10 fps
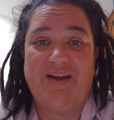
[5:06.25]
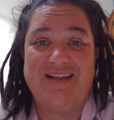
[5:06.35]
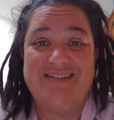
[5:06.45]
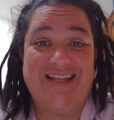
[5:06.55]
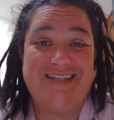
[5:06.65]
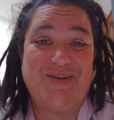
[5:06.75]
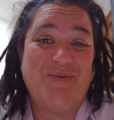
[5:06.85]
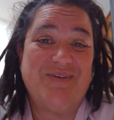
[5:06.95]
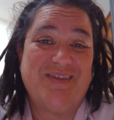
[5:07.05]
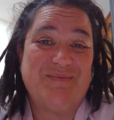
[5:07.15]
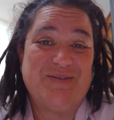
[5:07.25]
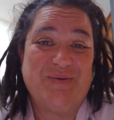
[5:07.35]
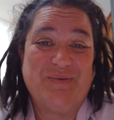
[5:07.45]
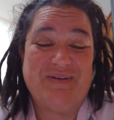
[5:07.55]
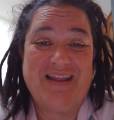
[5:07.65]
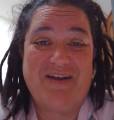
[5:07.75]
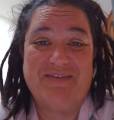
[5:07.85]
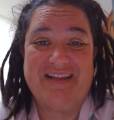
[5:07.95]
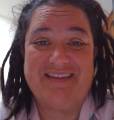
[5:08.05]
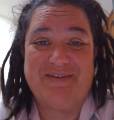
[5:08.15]
I sent it home with them so we wouldn't have
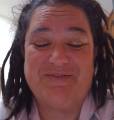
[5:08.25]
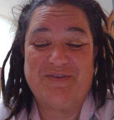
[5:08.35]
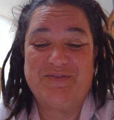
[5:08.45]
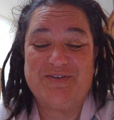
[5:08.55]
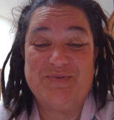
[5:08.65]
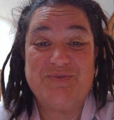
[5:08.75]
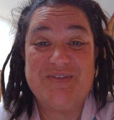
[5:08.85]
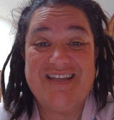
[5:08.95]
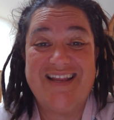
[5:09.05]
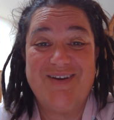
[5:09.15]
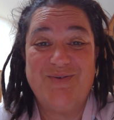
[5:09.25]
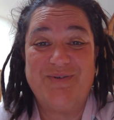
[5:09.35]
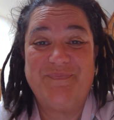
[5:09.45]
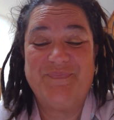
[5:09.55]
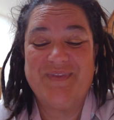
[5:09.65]
any leftovers, which was kind of cool.